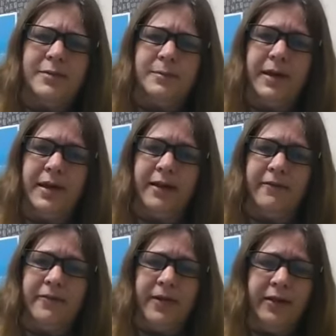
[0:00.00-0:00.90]
Speaking
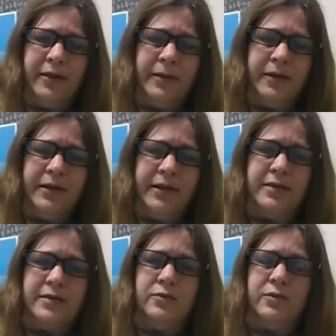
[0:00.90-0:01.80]
of availability,
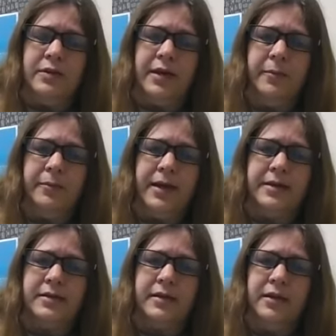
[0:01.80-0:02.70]
the Student Help
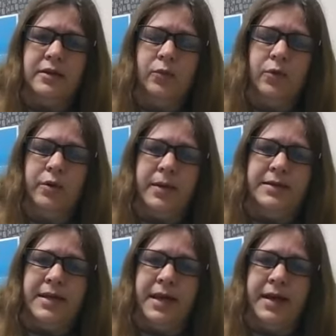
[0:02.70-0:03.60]
Desk will
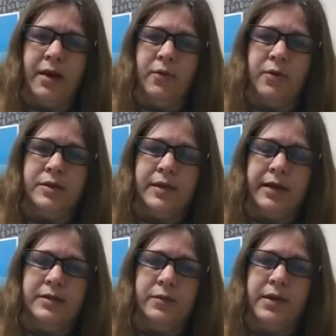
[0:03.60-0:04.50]
maintain hours
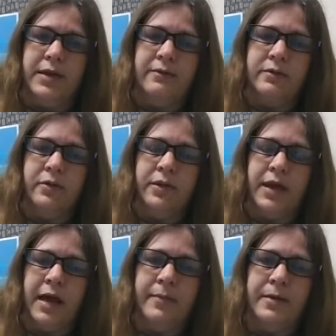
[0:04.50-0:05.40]
next week, even though the
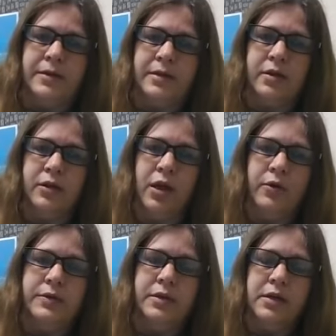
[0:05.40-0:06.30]
campus is
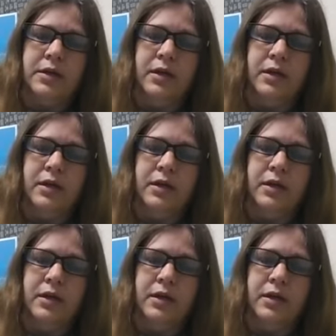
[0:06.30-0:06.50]
closed.